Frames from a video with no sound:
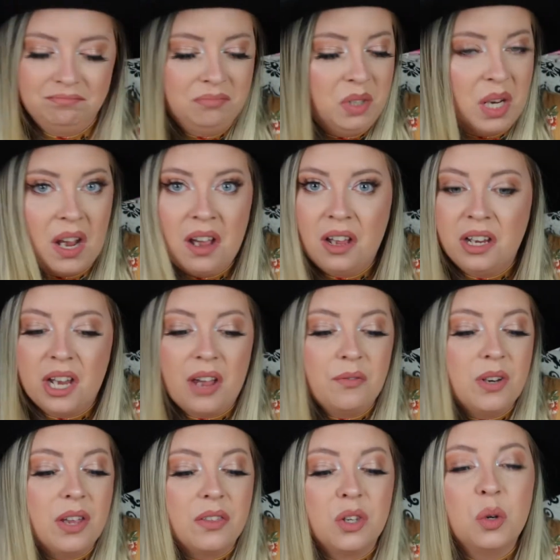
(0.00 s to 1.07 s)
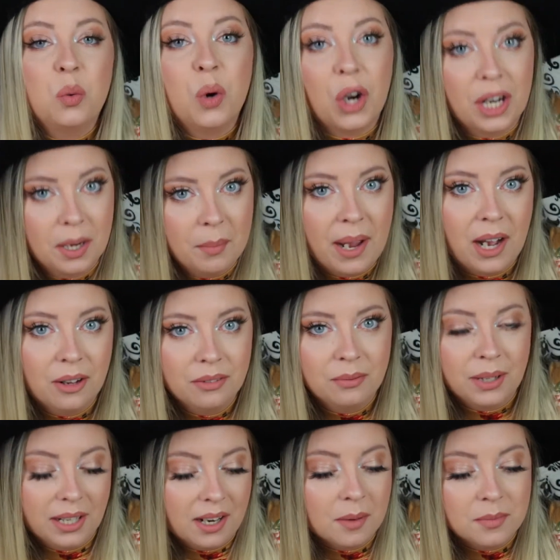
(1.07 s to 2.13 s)
Yeah, you have nothing to worry about
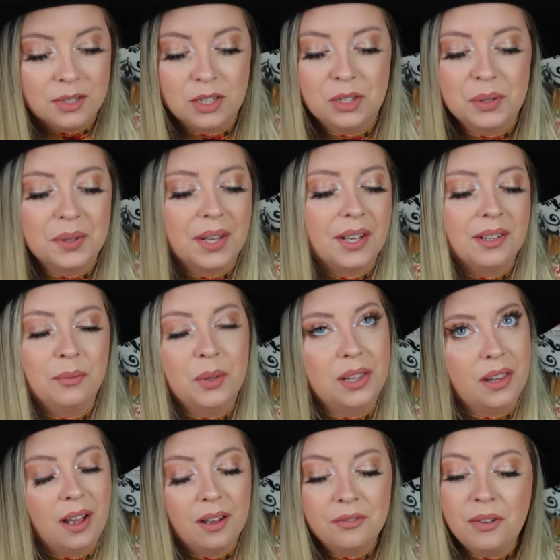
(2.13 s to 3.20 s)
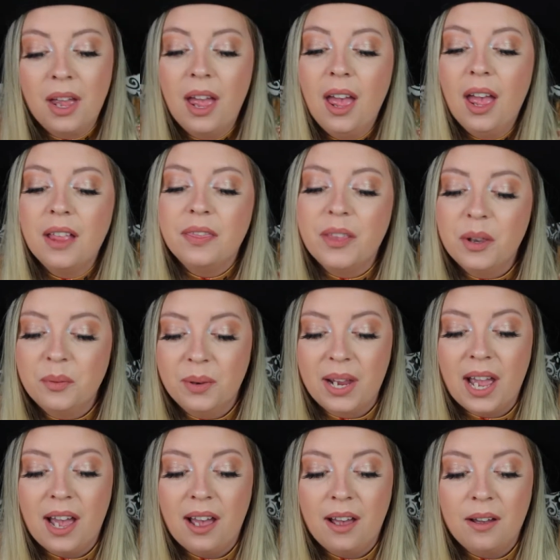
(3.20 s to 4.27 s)
when it comes to Tula. We love. Then we
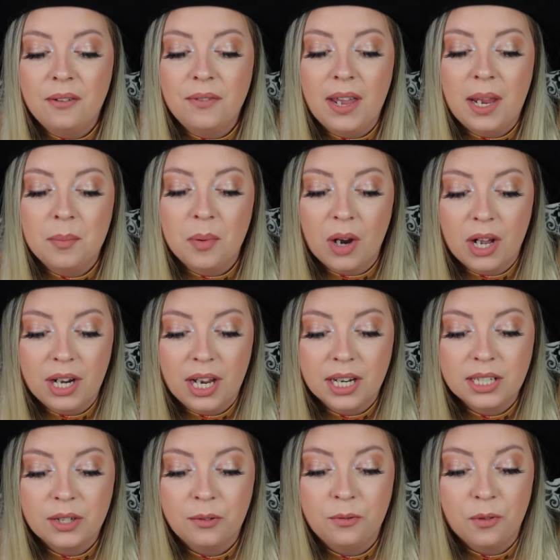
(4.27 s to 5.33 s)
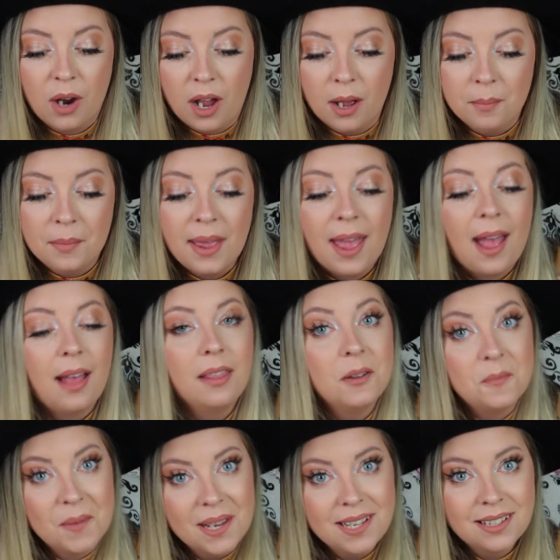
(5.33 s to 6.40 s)
have a product from
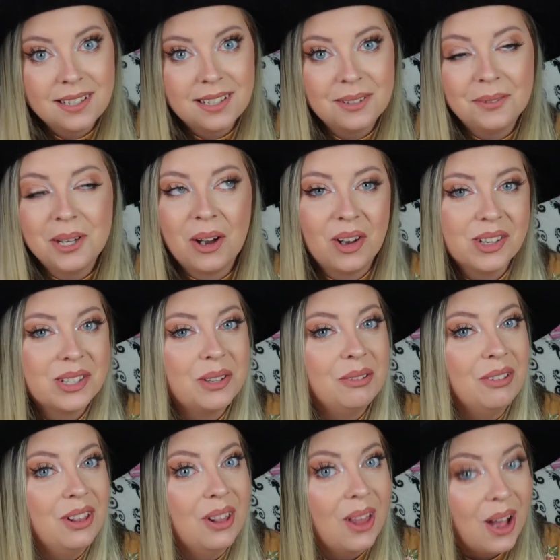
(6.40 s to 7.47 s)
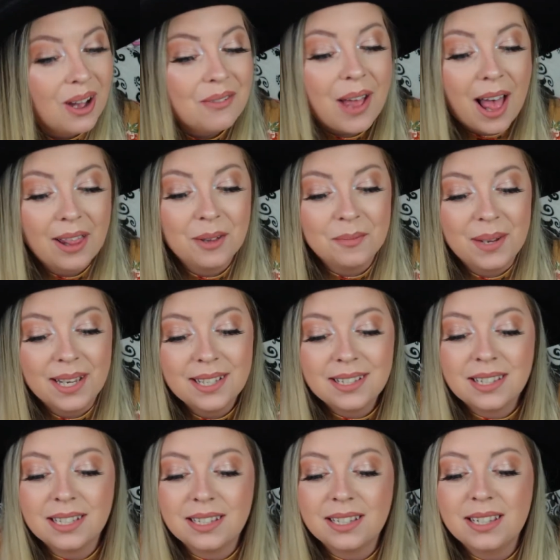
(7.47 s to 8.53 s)
Elemis. We also love Elemis.
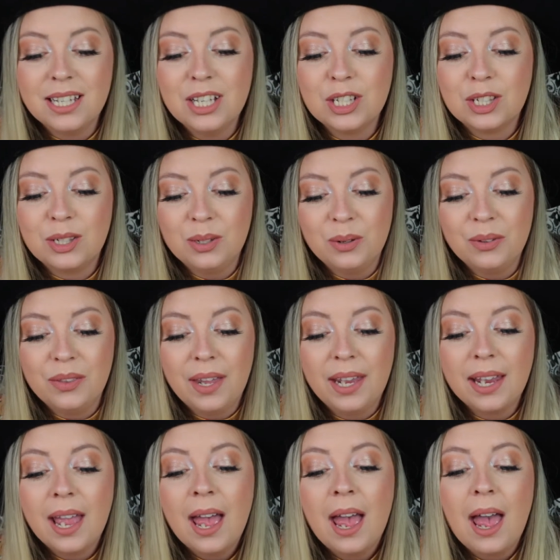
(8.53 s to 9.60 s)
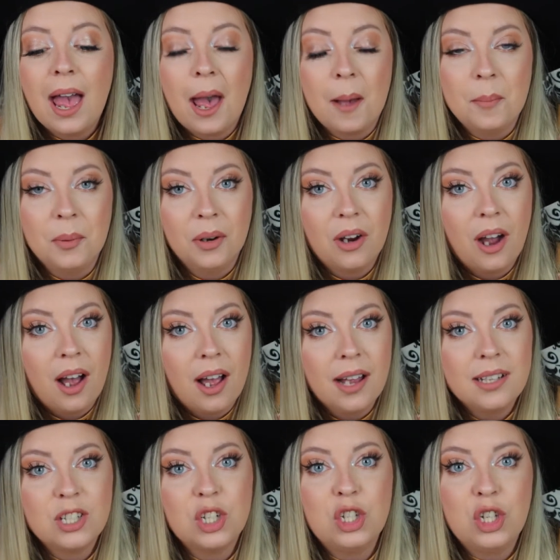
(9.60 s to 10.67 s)
This is the Soothing
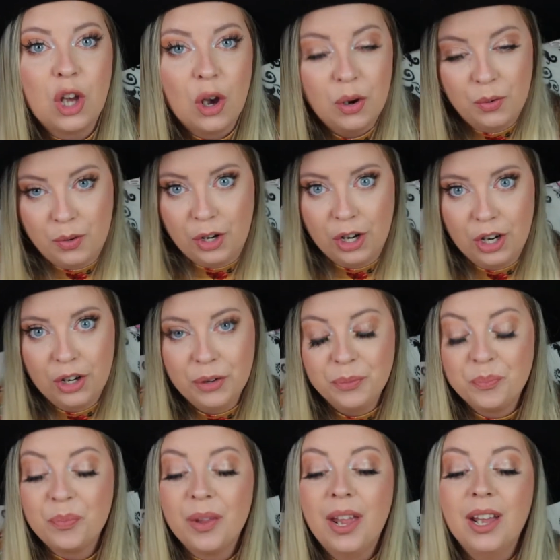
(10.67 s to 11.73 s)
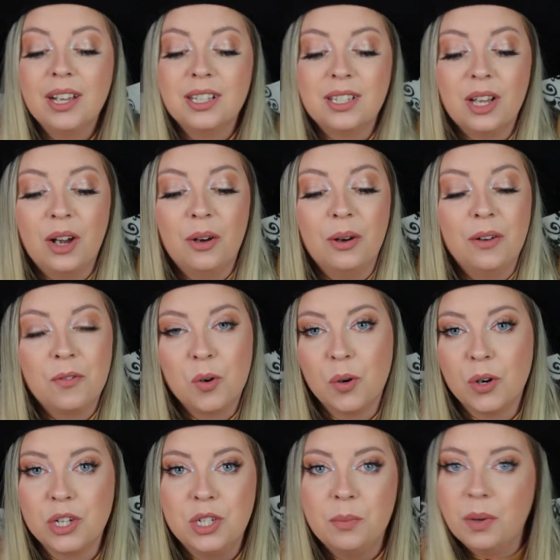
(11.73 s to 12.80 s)
Apricot Toner. So, of
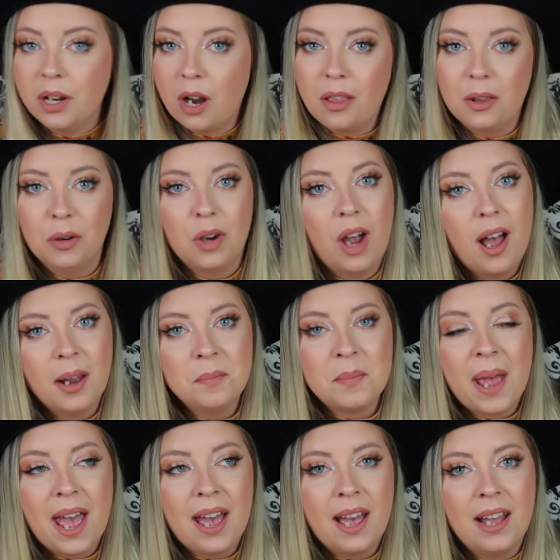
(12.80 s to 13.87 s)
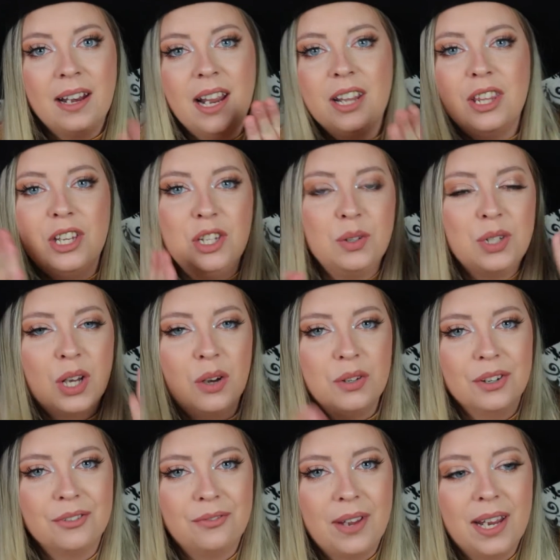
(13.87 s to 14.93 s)
course, you put on a little cotton pad and then you tone
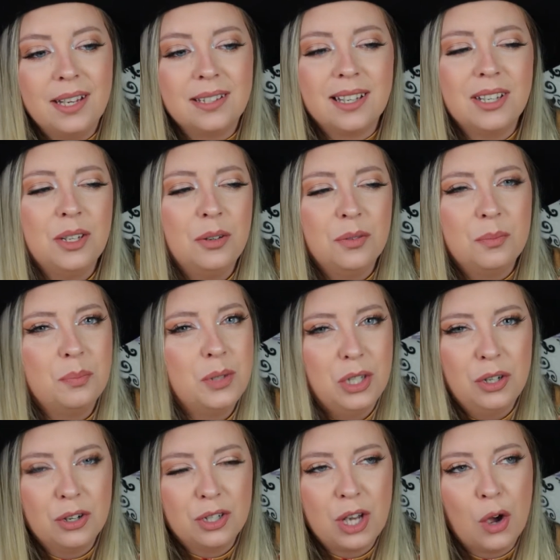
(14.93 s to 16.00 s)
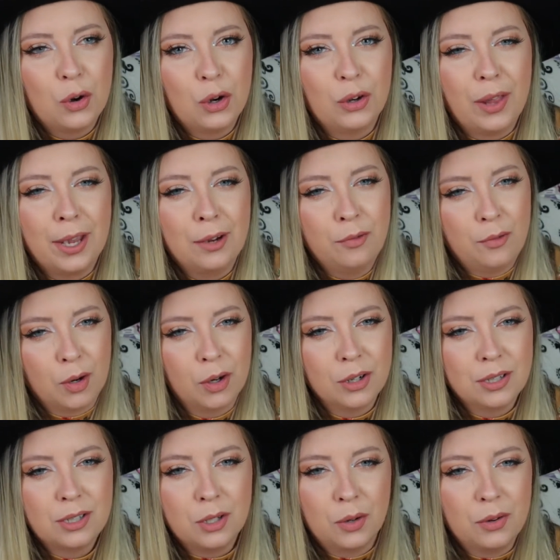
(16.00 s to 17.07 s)
your face and you do your toner like
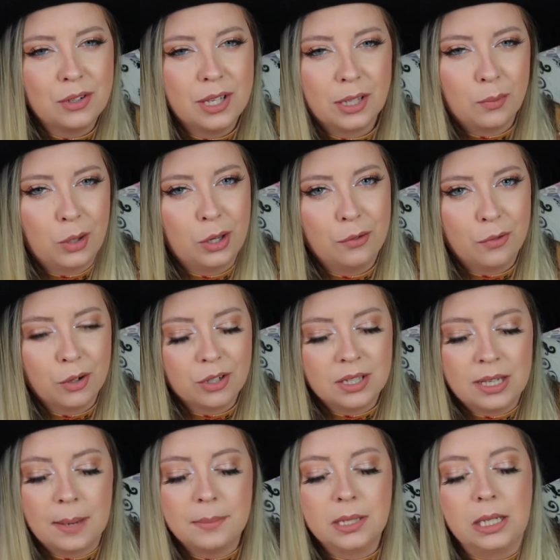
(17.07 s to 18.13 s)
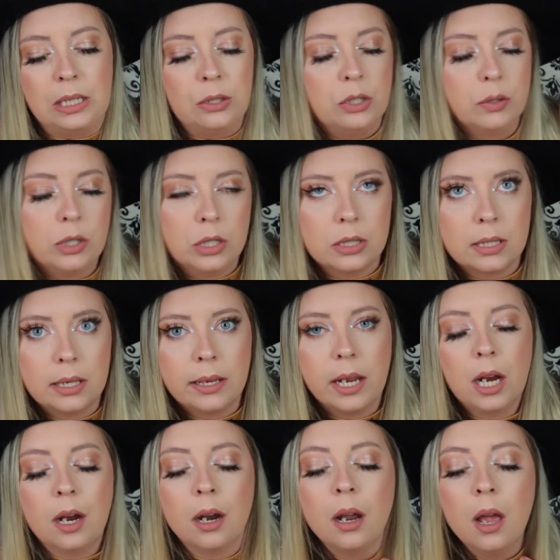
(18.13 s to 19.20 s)
first. Toner is like one of the first steps that you do in your
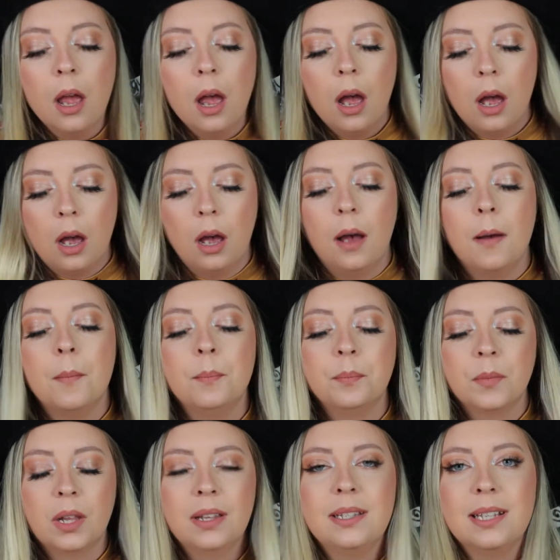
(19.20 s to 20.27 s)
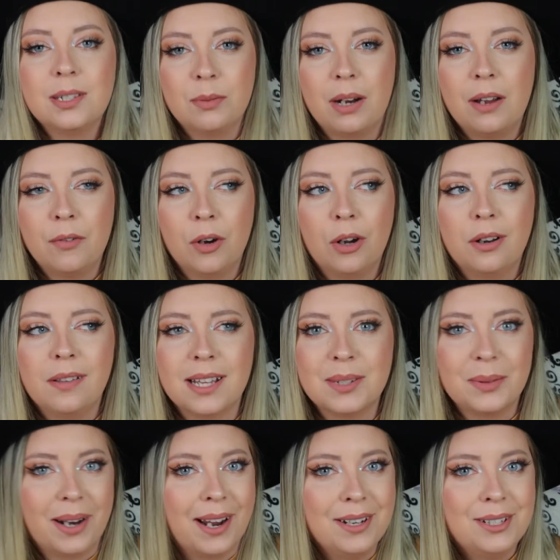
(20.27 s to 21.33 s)
skincare. Um, at least that's what I've heard. That's
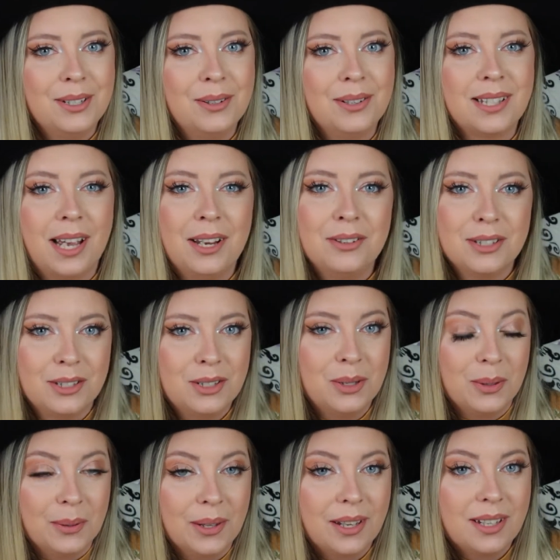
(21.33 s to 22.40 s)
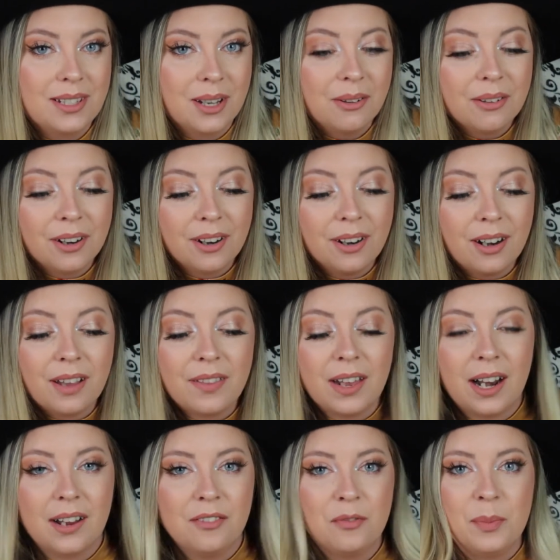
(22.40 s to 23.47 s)
what I do because I use a Tula toner that
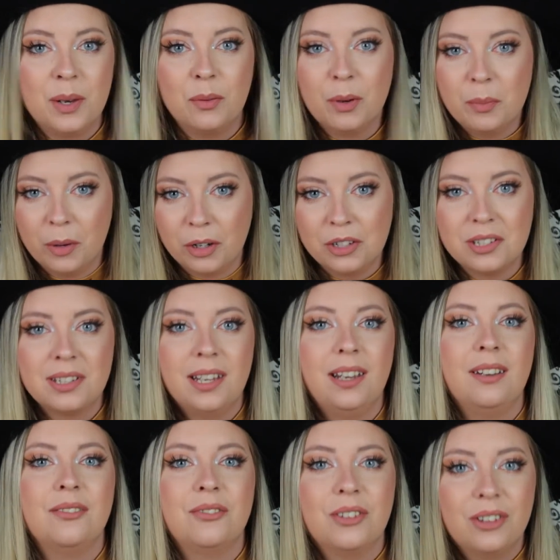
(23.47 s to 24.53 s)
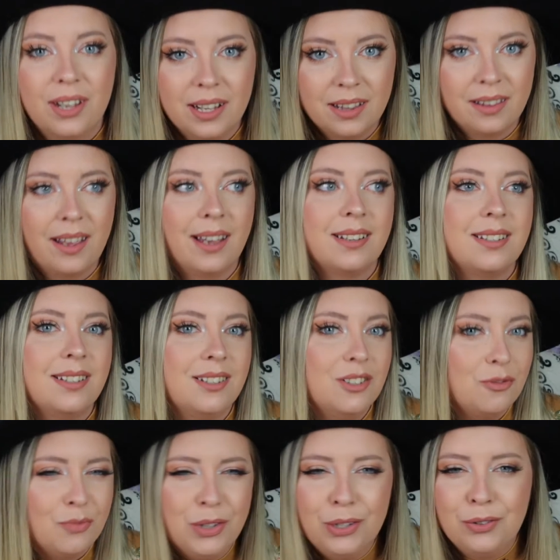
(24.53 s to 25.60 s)
I've been repurchasing for like the last
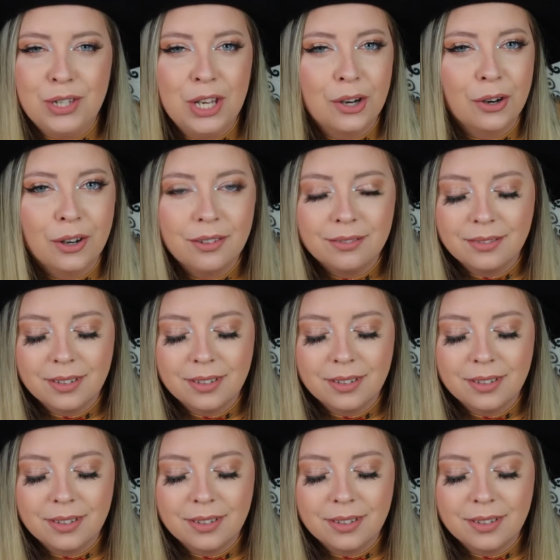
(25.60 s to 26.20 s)
year.